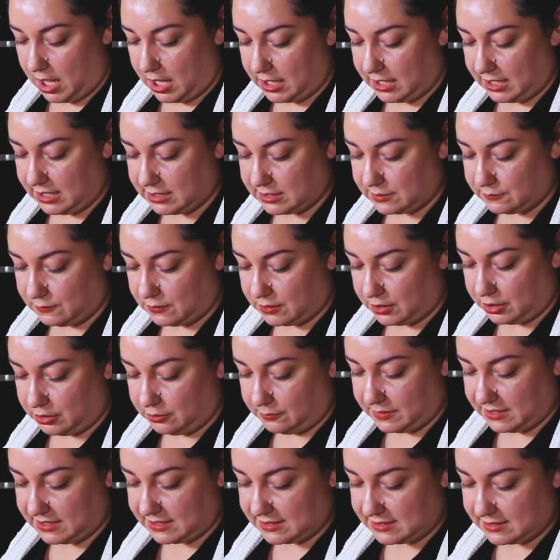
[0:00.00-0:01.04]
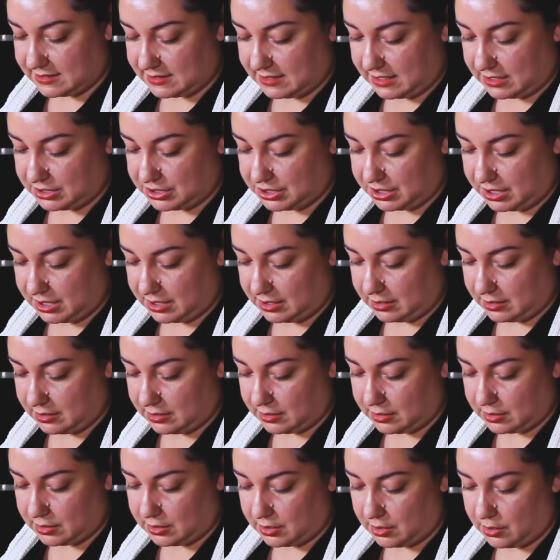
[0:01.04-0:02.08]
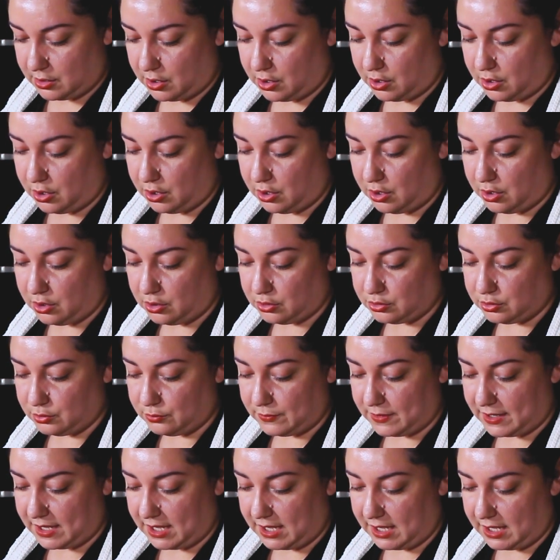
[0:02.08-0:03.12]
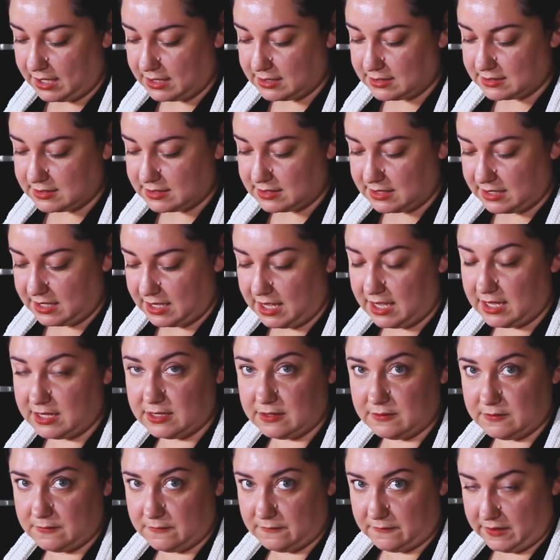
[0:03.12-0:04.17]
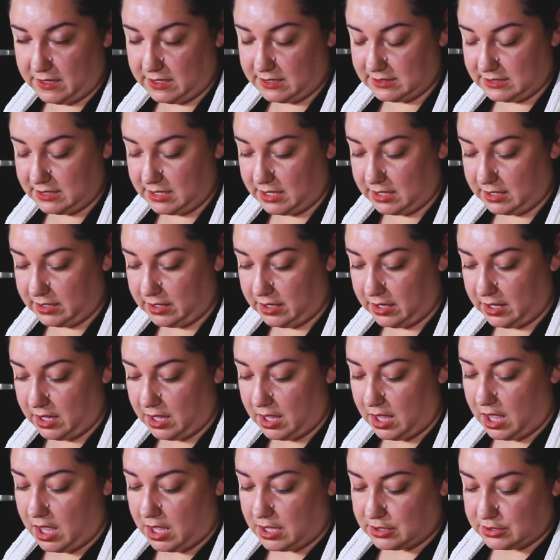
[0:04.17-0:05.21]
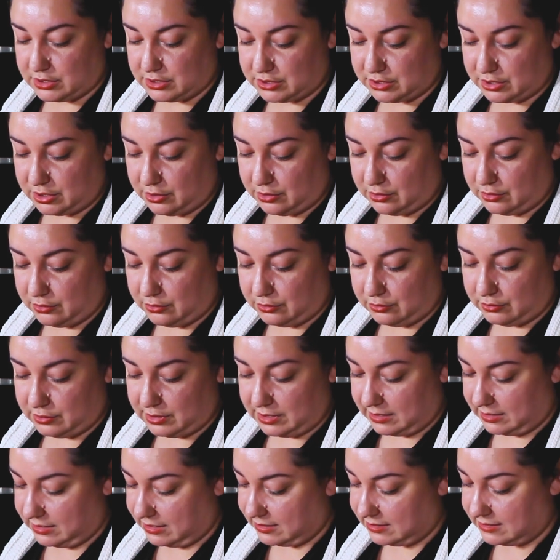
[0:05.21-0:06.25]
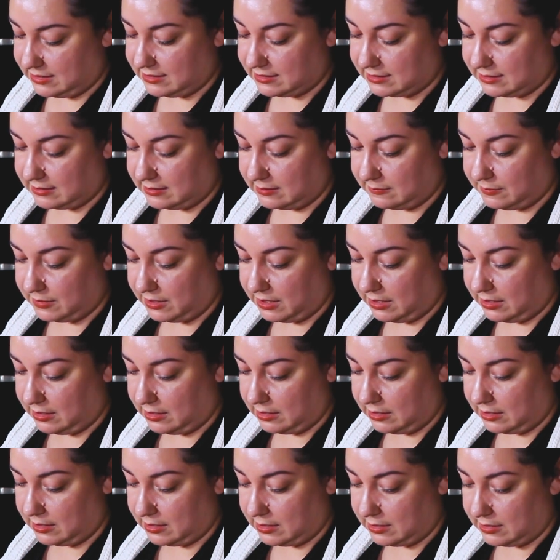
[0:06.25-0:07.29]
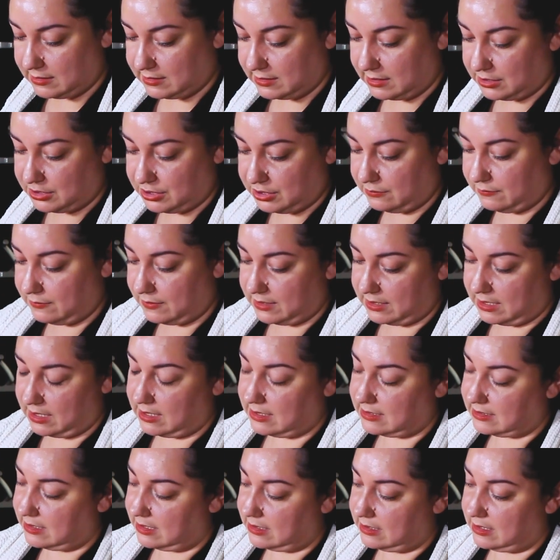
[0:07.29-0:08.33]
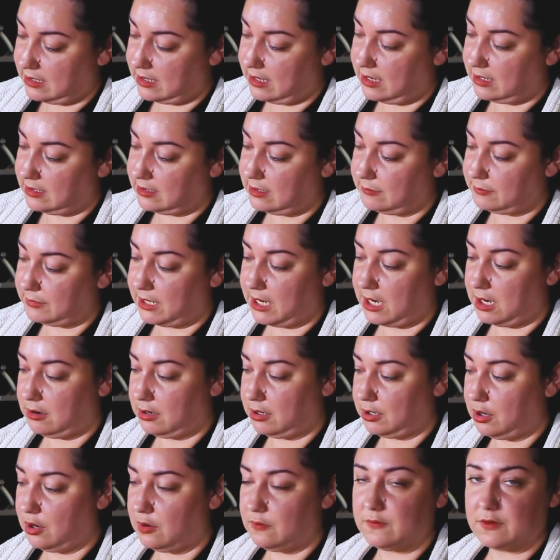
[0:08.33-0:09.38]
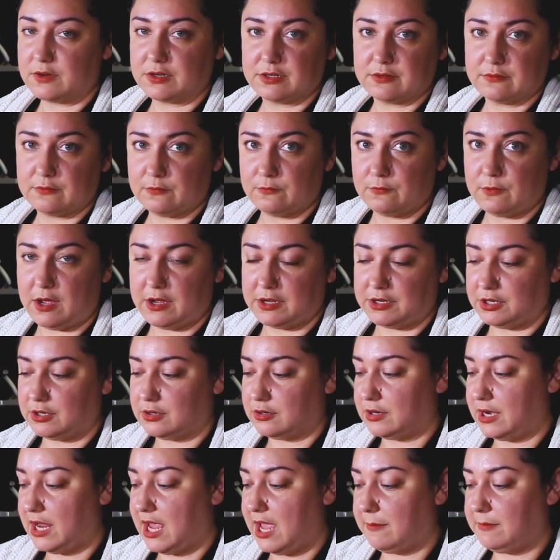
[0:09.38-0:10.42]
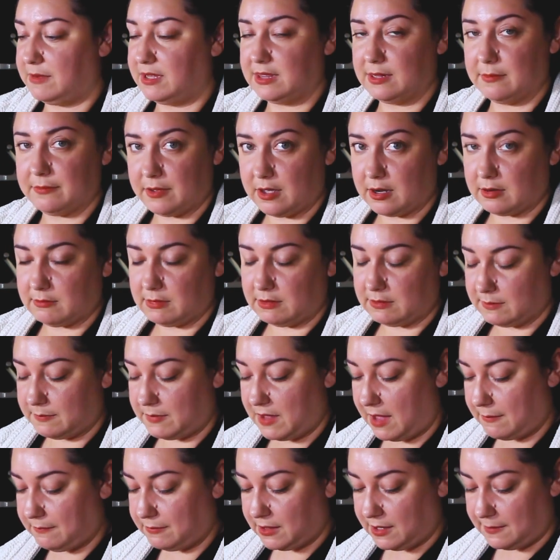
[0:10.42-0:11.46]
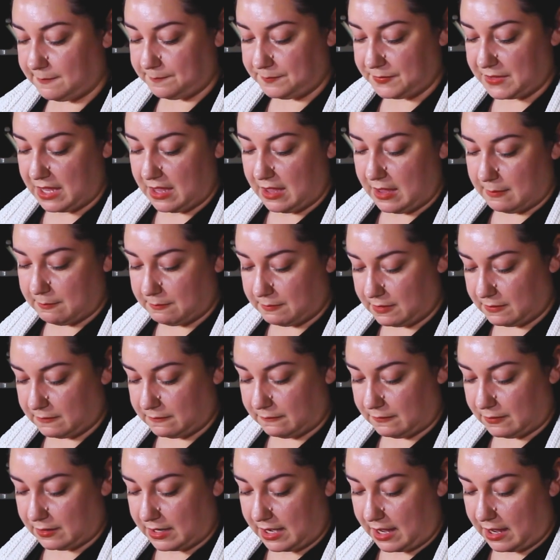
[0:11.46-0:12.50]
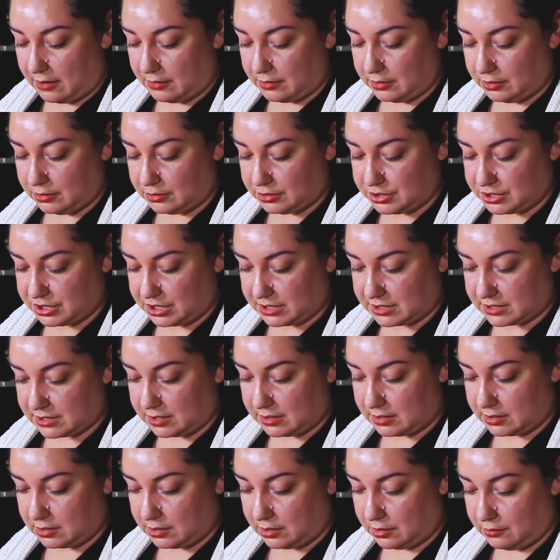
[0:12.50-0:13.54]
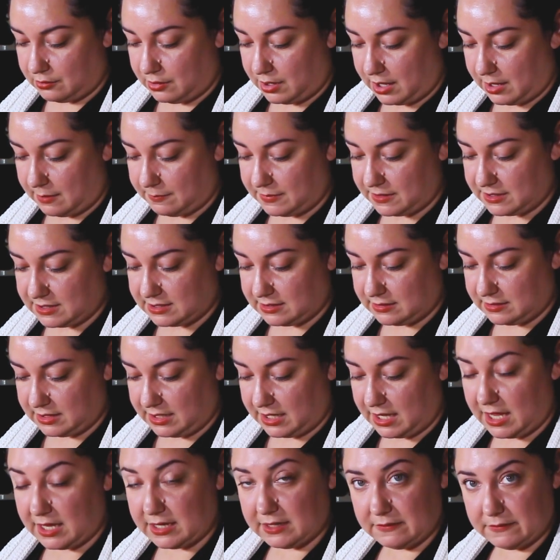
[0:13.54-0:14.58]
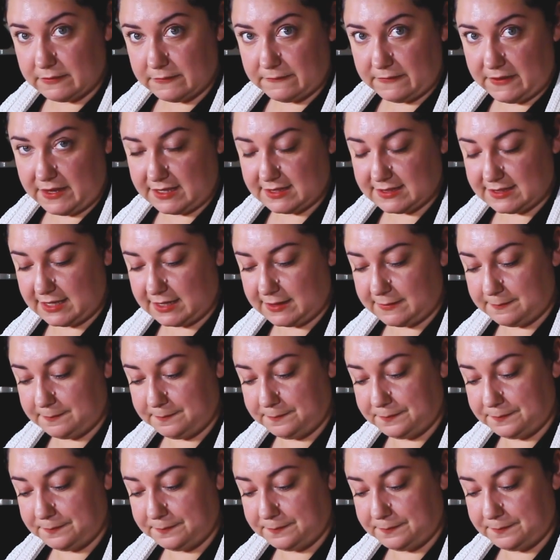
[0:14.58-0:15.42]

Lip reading: is where you'll be stitching all the way to the end of the facing. So this is going to be essentially what it's going to end up carrying over while you're hemming the bottom of the peplum. But for now, you're just going to go up until the end of the facing.